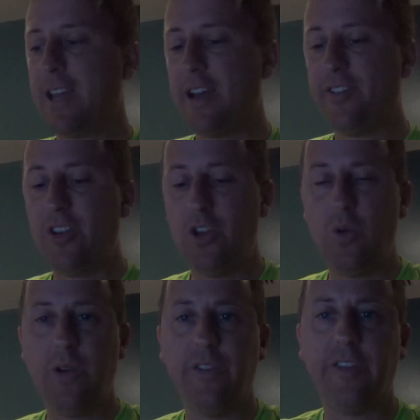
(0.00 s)
Augustine,
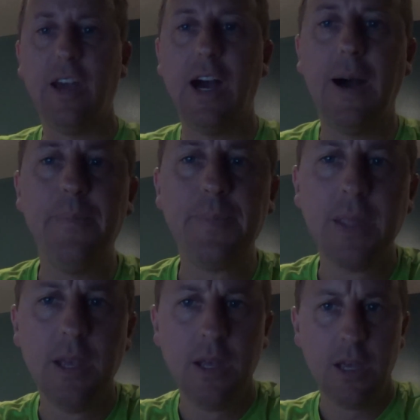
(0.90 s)
who is uh,
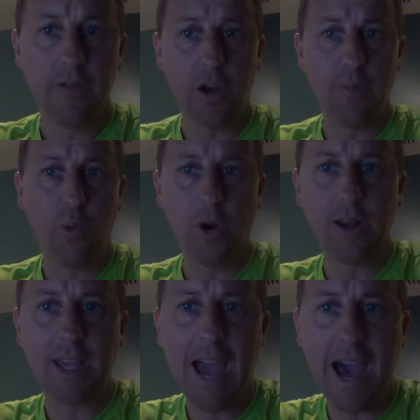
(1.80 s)
a very
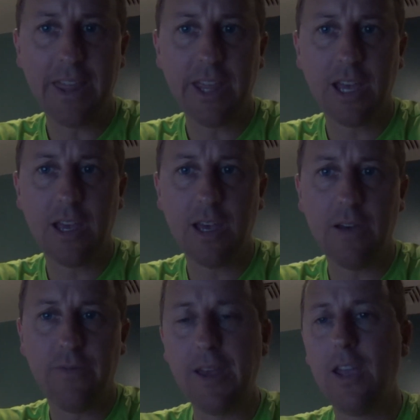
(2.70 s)
important Catholic uh,
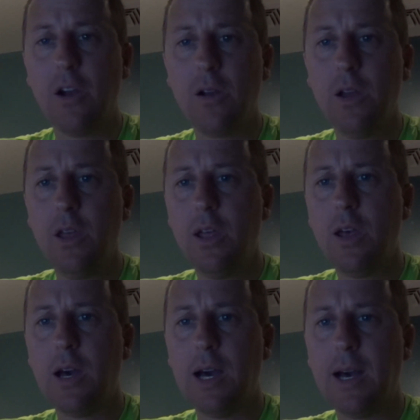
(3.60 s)
figure,
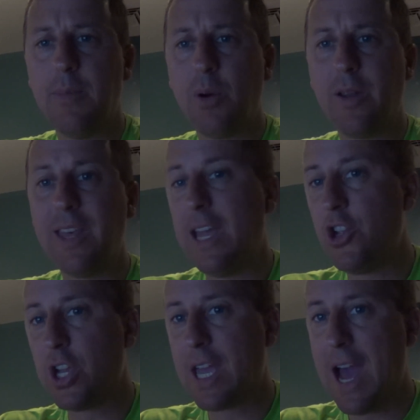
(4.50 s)
uh, part of the
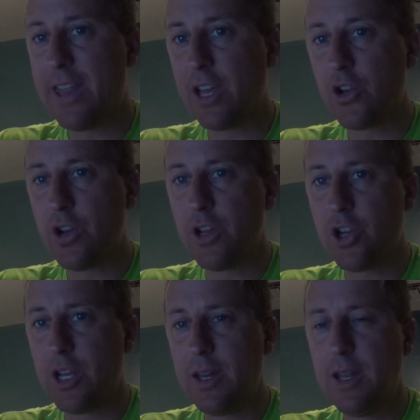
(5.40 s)
ancient Catholic
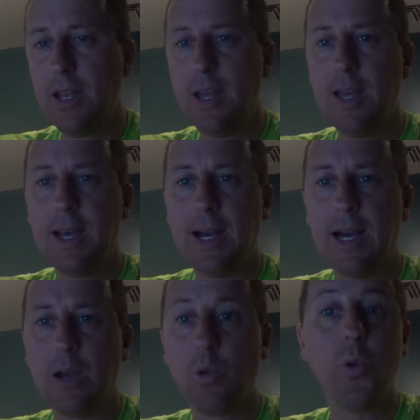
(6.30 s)
tradition,
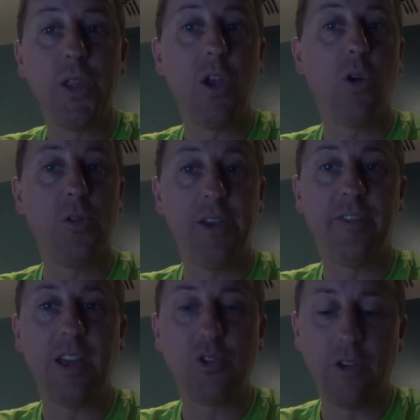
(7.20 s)
uh, wrote in the early
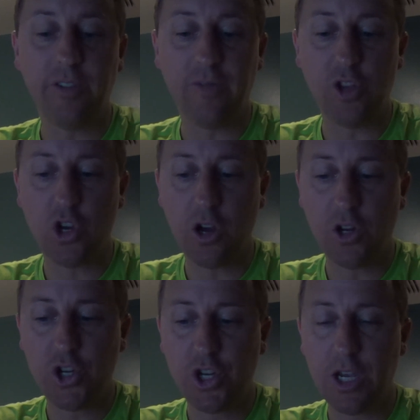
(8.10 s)
centuries of the
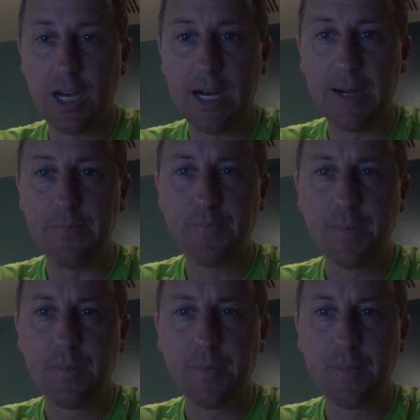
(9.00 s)
Church, um,